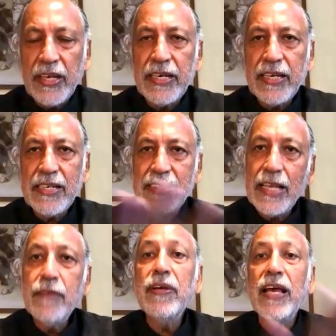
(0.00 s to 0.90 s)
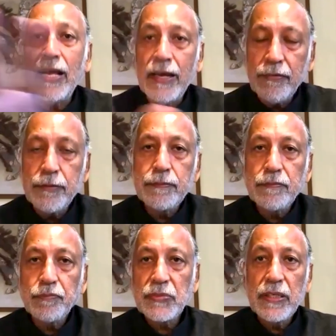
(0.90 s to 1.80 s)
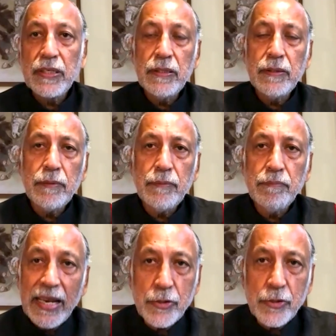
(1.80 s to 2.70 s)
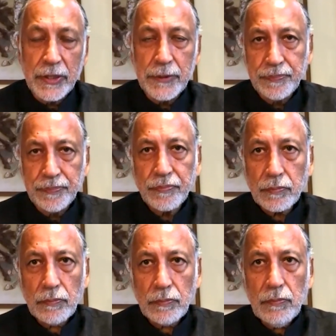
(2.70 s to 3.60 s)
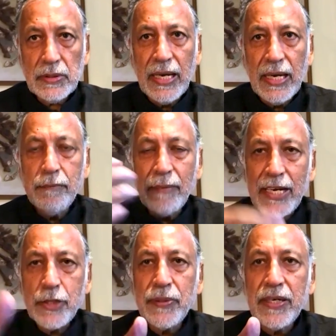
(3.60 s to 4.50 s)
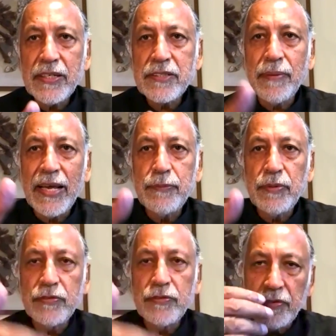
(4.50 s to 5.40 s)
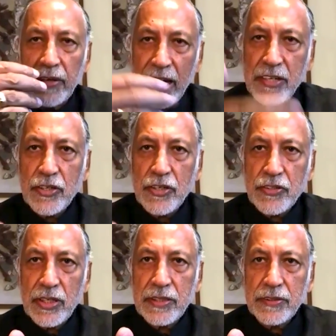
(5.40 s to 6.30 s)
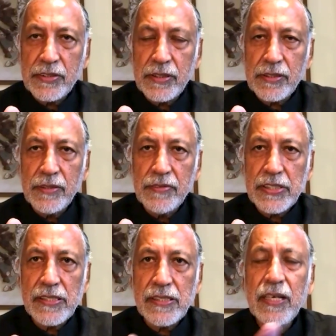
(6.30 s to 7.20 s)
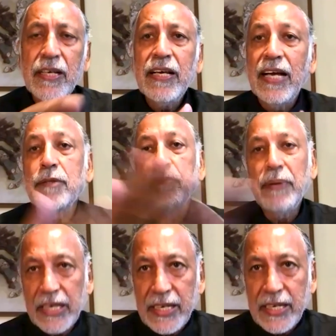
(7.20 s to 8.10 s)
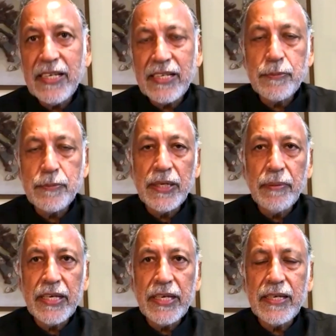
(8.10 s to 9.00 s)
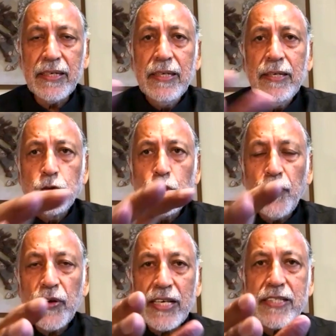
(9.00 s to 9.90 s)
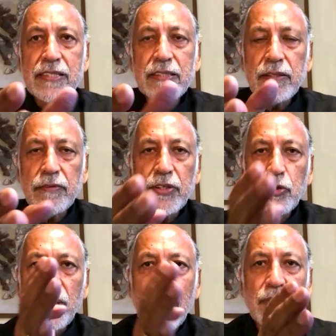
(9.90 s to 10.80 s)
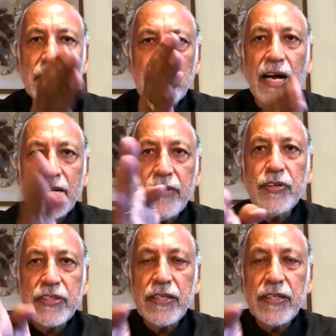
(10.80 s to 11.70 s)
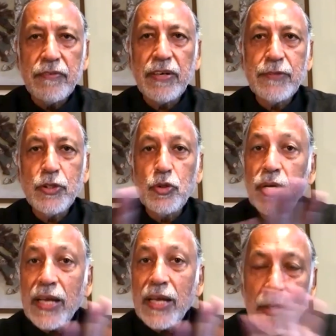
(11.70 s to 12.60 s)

areas, and then we have mm-hmm. uh, management. Mm-hmm. And in management, it's management for financial ser- ser- services as a big area. That's been a big area. So for us, we don't have this artificial divide. We don't have